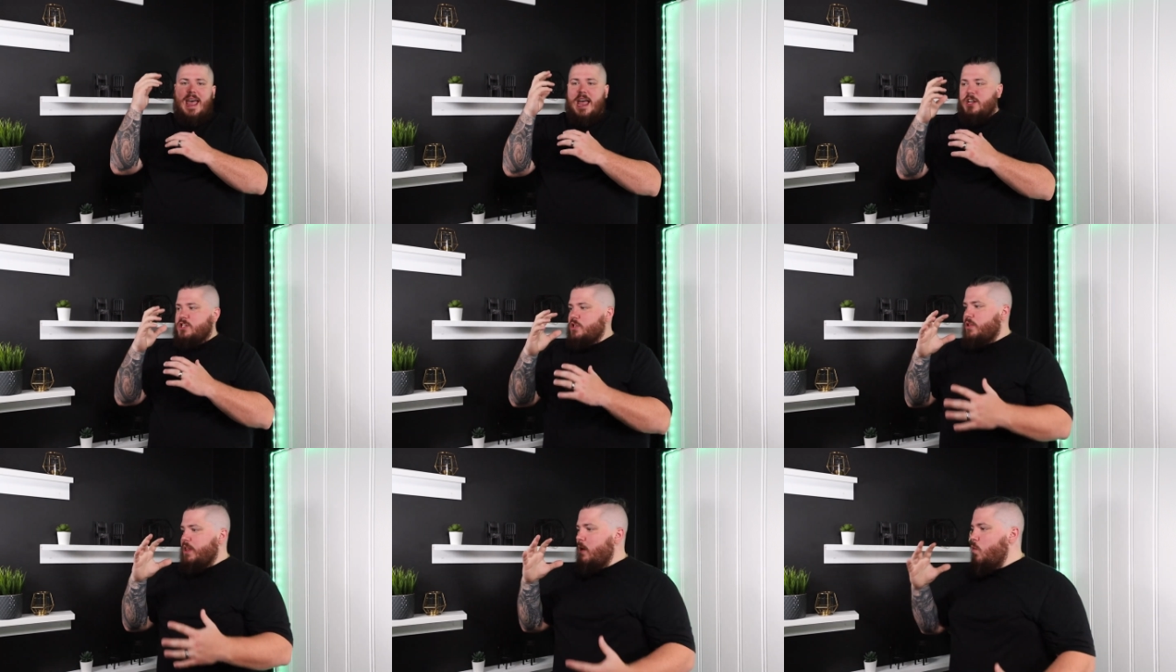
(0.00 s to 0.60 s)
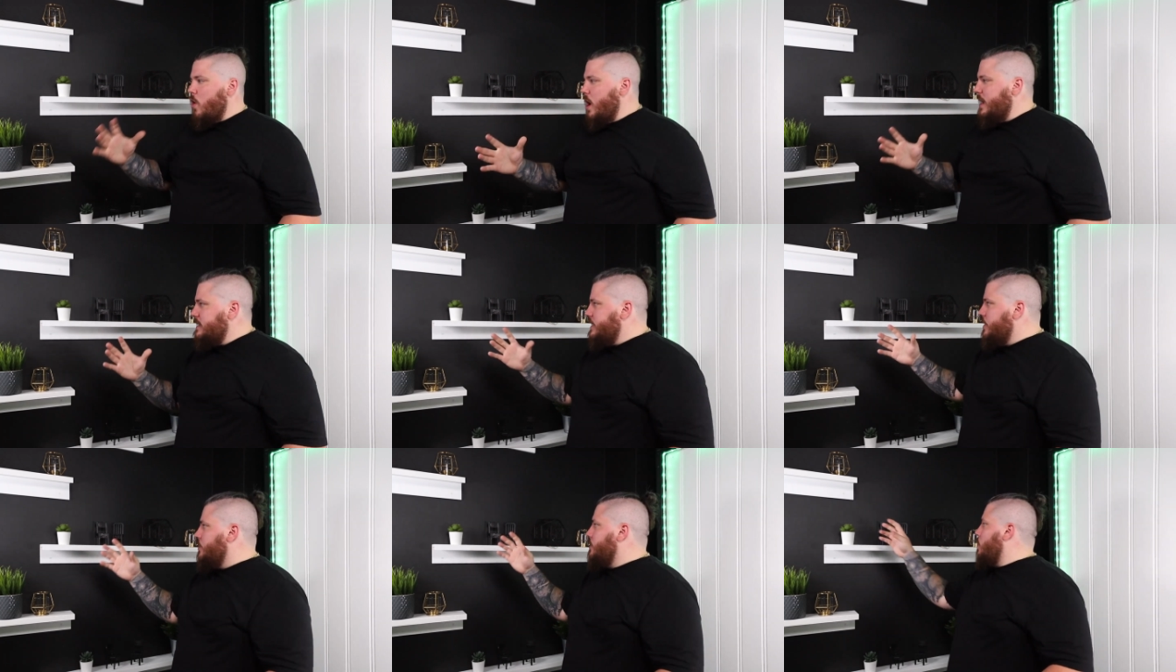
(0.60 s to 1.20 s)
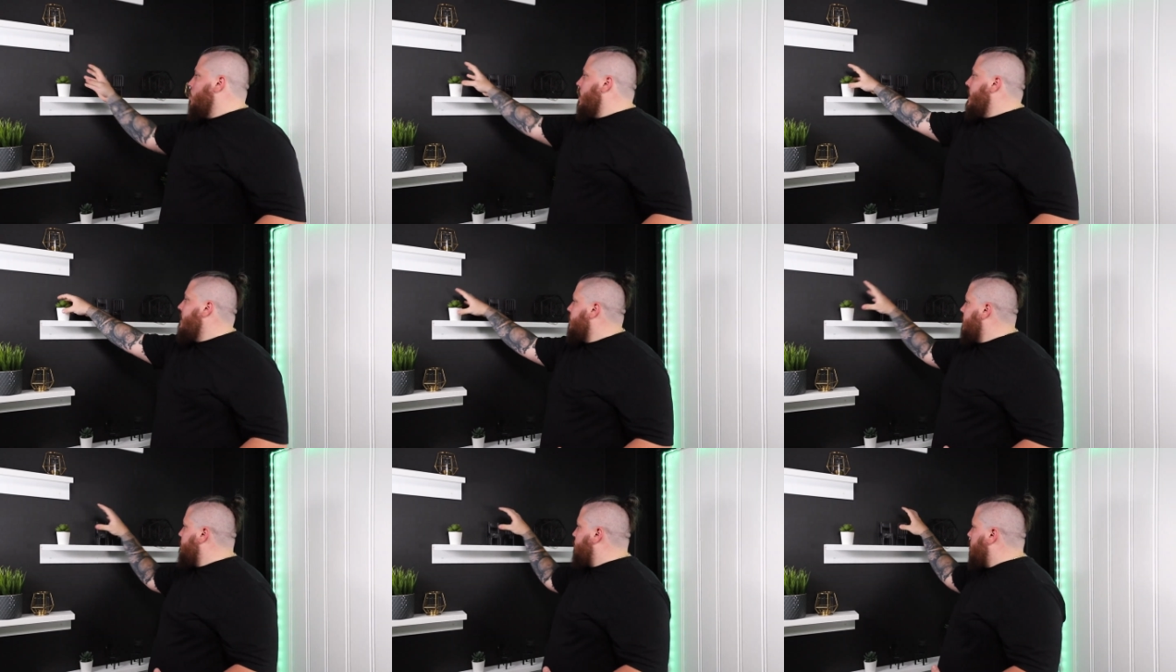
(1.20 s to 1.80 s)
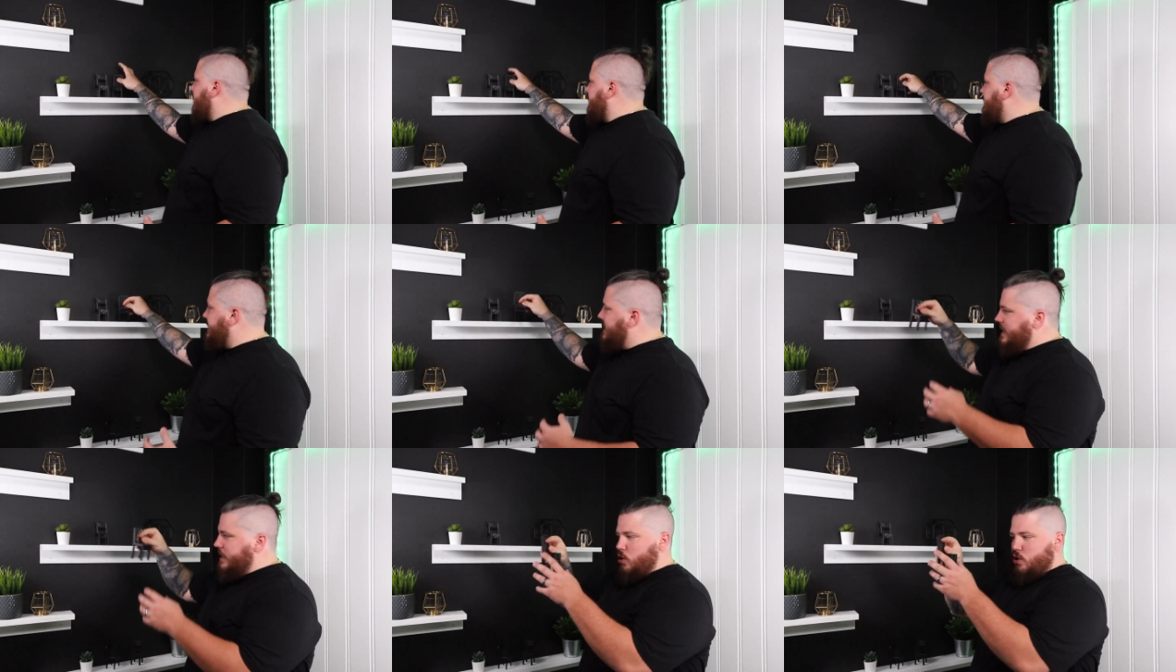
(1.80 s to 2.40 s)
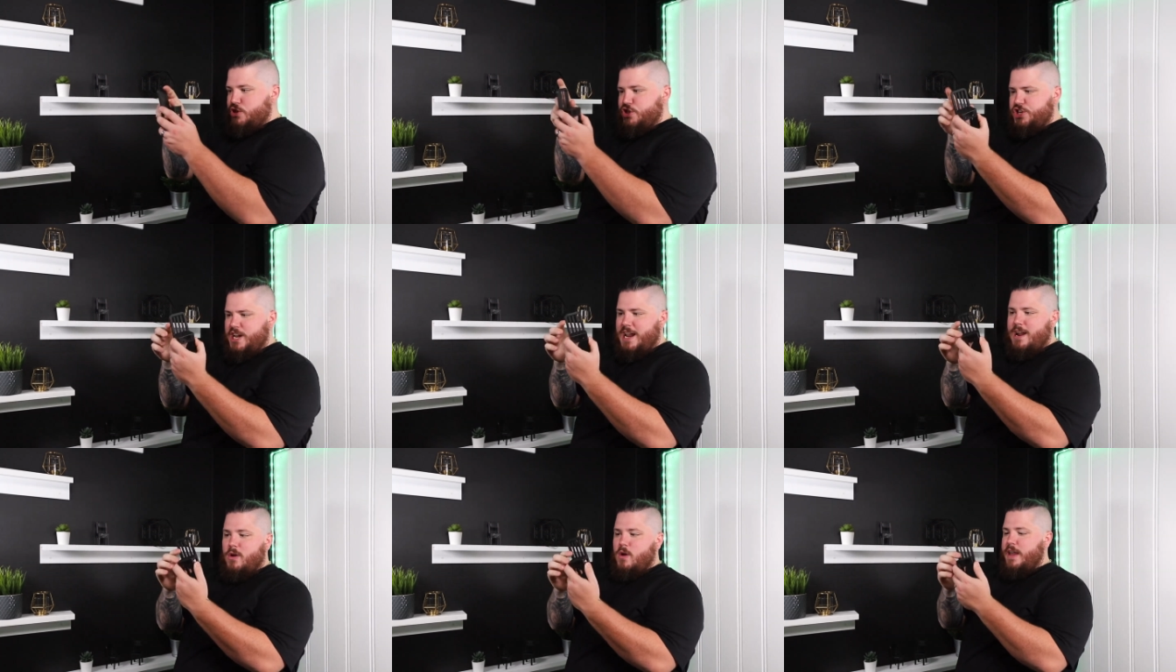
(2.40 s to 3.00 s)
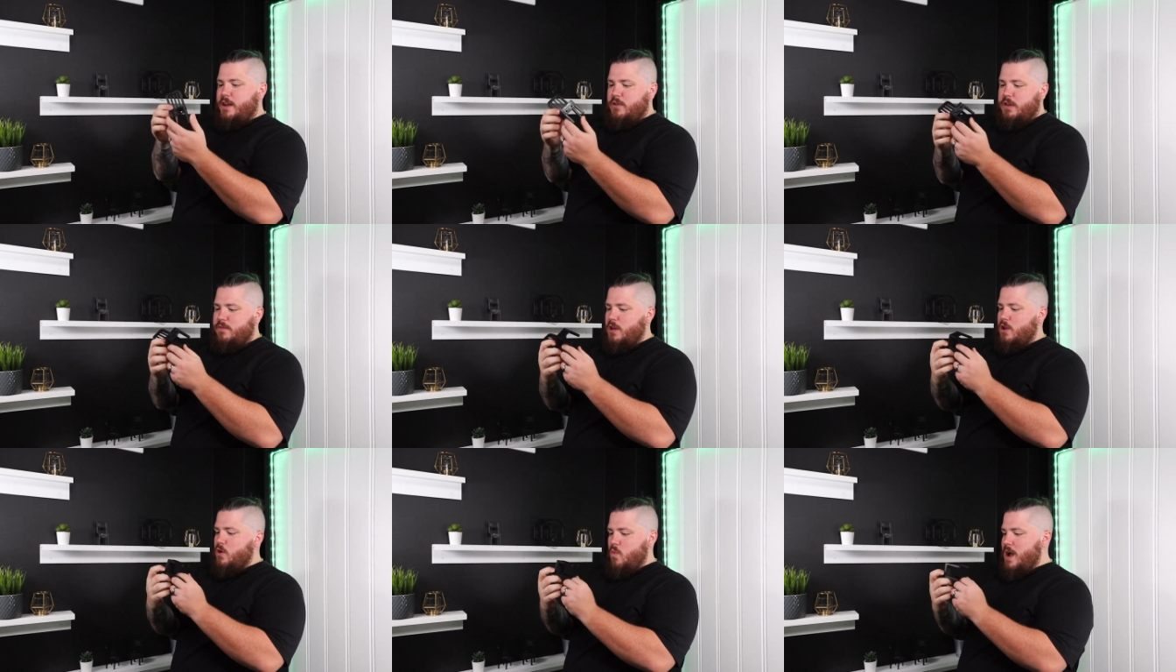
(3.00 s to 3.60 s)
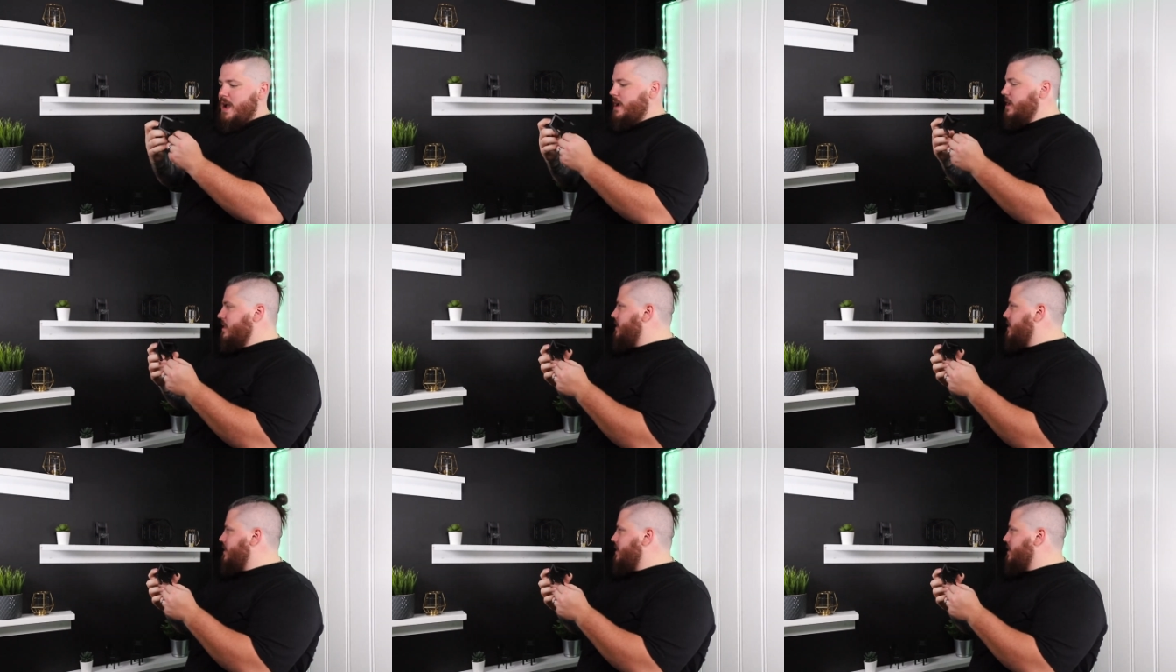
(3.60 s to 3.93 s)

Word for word: And so they want to know that whatever the product is, a little chair, I don't even know why